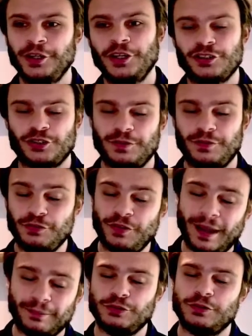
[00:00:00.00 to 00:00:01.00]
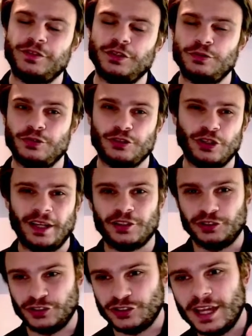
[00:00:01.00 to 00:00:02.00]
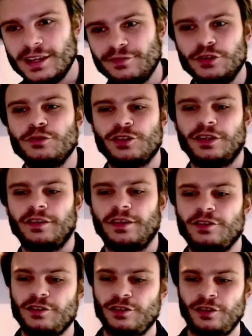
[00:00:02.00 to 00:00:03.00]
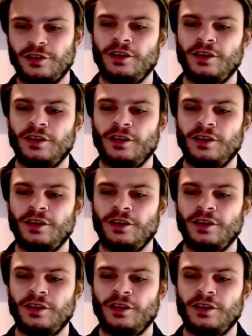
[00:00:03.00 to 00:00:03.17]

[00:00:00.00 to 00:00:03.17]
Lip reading: so if you've happened to have used, like, save using this,